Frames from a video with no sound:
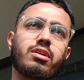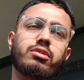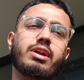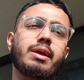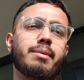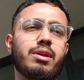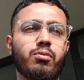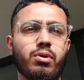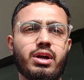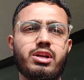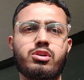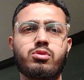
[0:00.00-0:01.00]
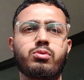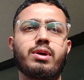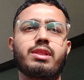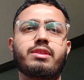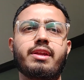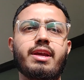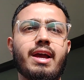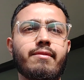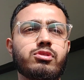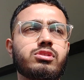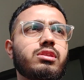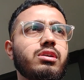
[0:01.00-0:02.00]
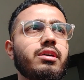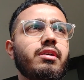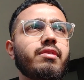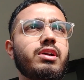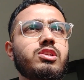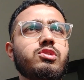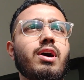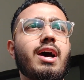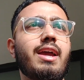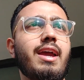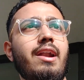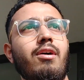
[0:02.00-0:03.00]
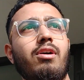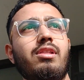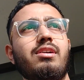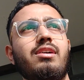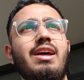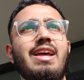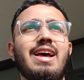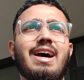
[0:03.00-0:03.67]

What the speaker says: the table 1, 2 and 3. I was the third one, so I had all the